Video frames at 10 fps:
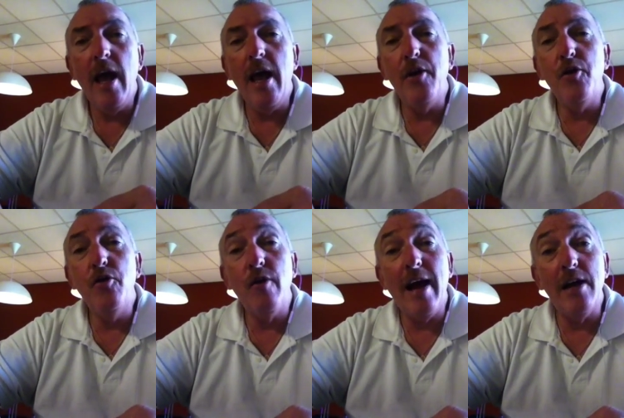and
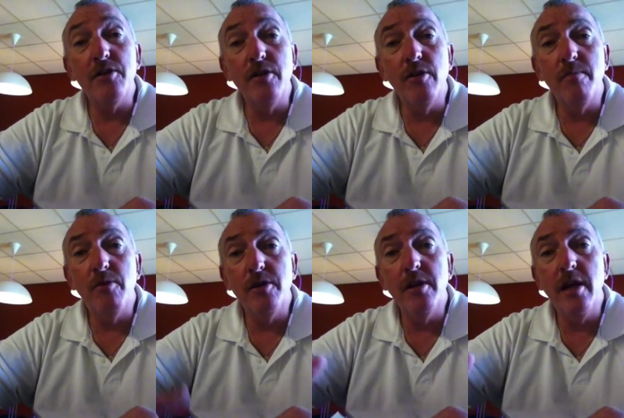you're actually going to
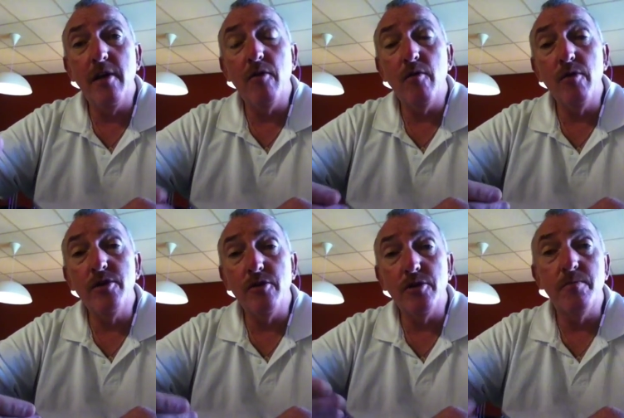put together a
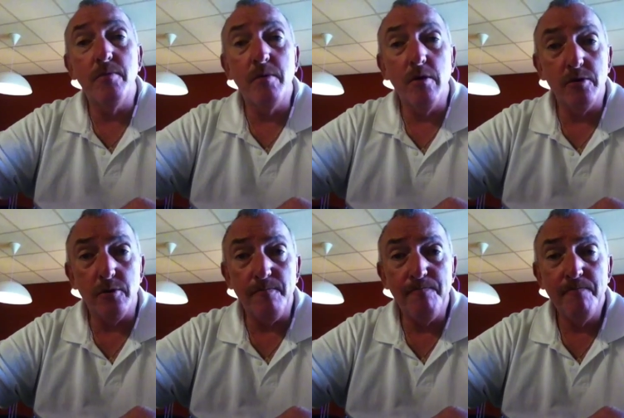research proposal.